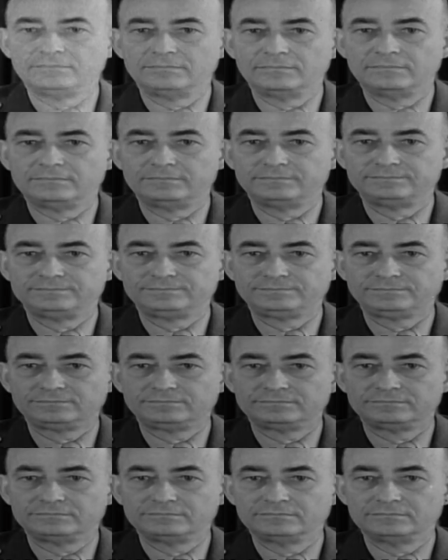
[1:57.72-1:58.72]

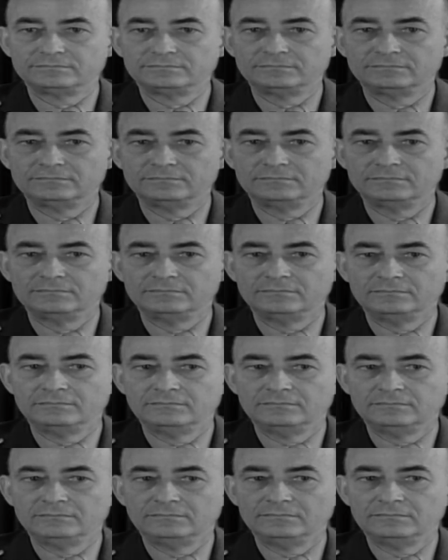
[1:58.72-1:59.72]

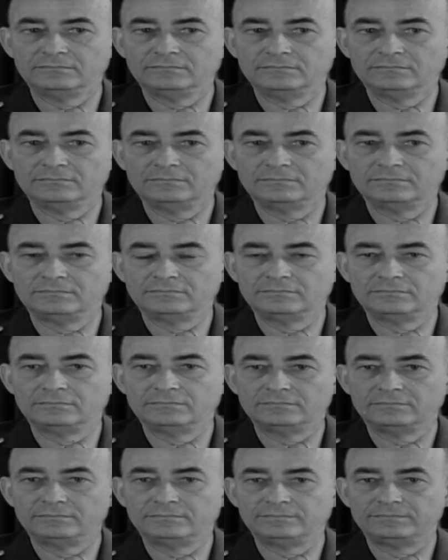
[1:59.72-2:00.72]

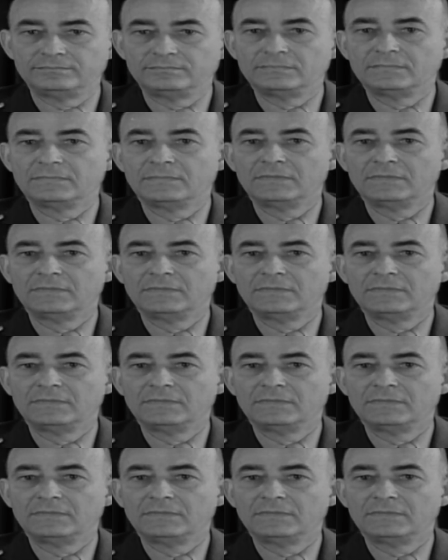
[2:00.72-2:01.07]
No one is speaking in this clip.